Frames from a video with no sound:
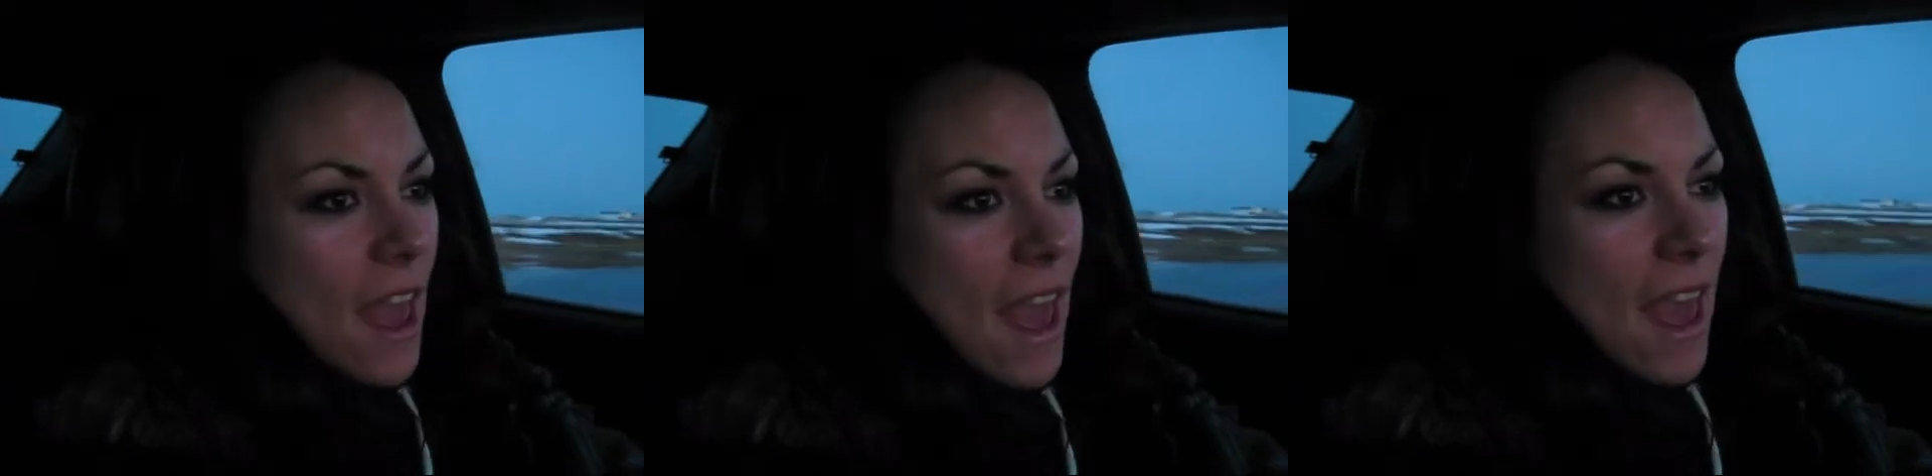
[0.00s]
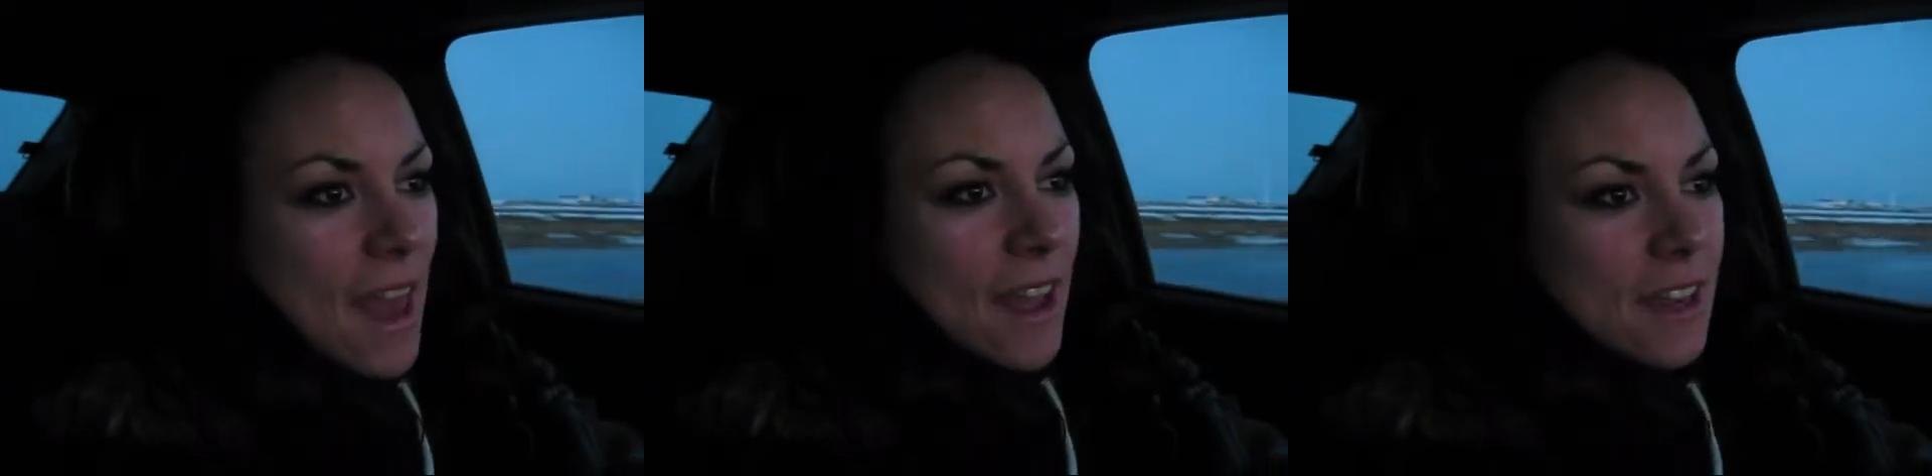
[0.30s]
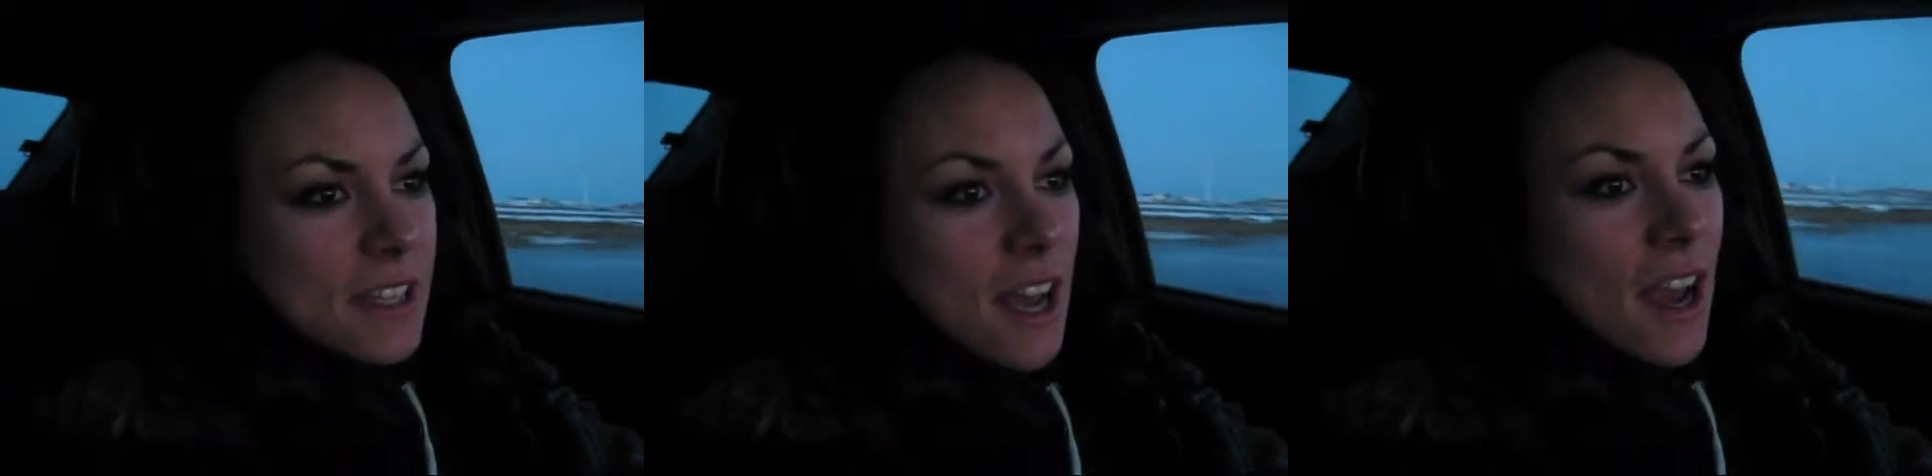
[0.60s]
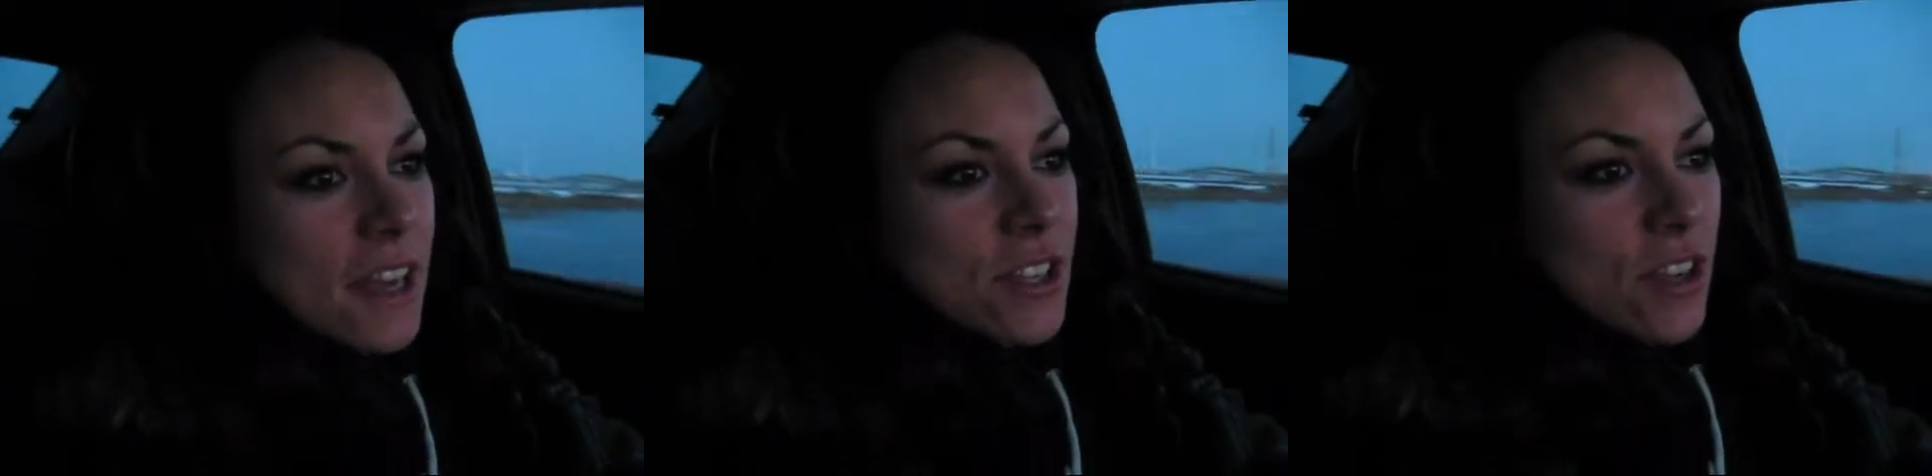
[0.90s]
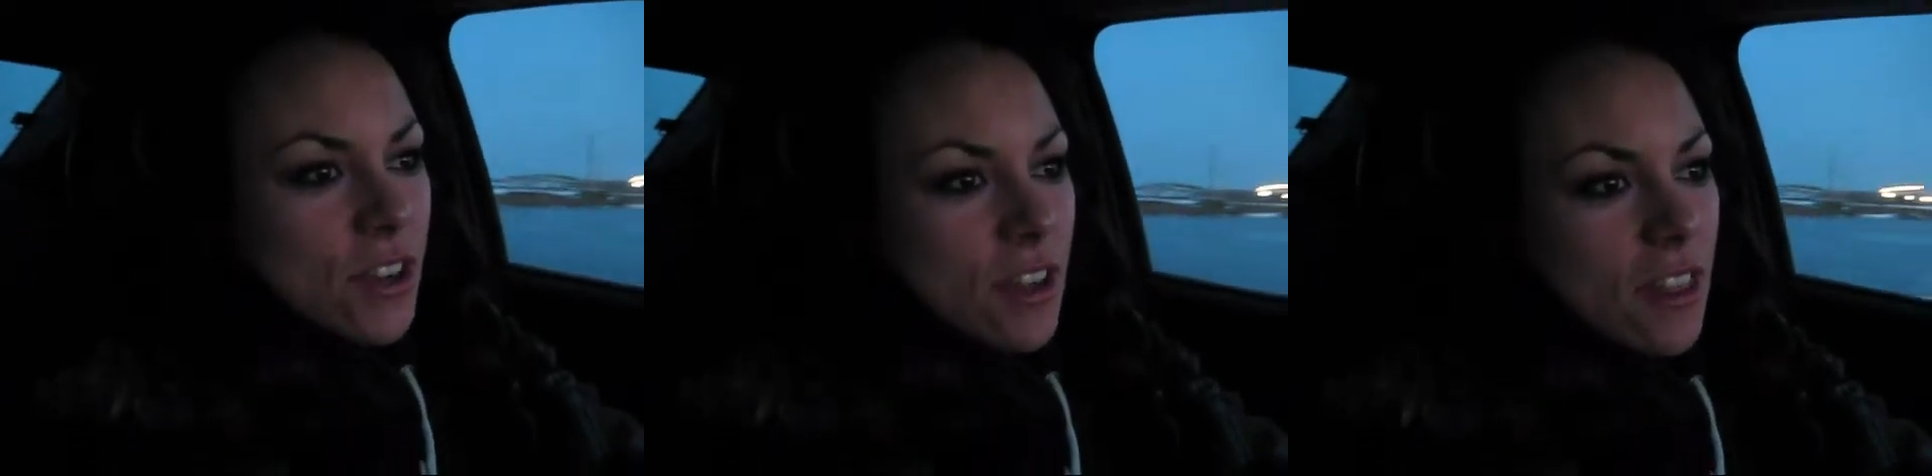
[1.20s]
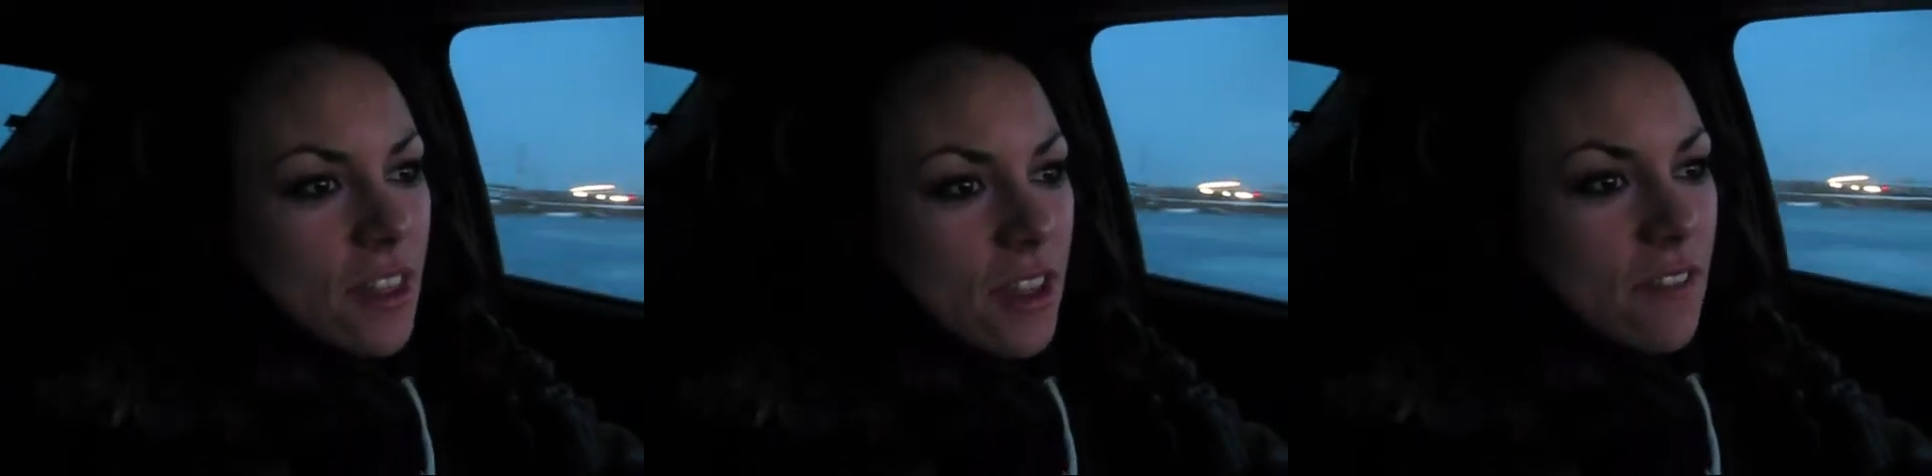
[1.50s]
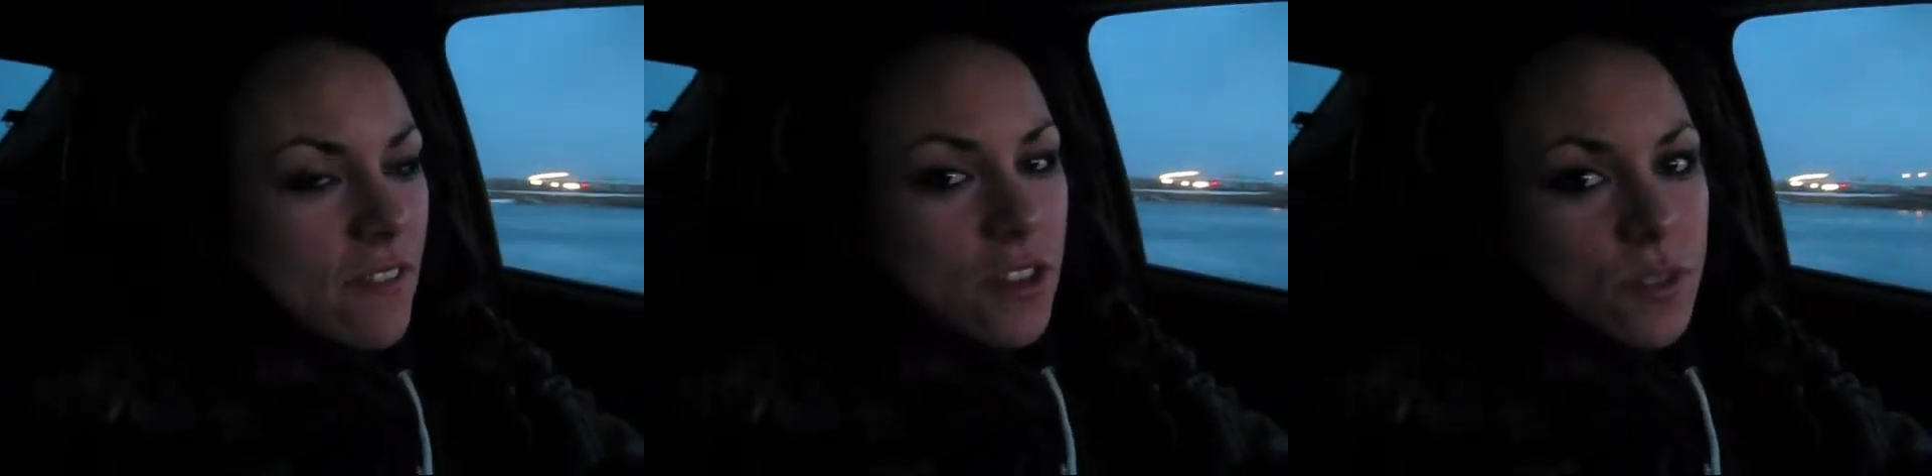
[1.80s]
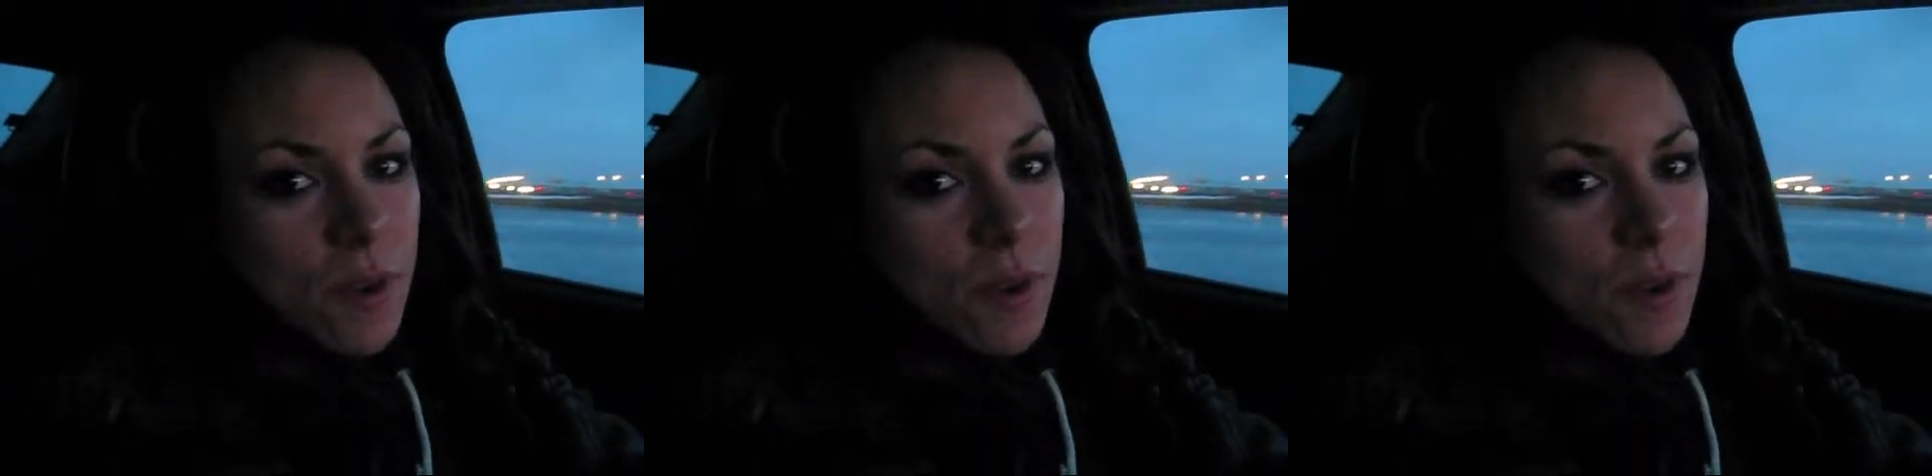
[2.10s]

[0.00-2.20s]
and I took the first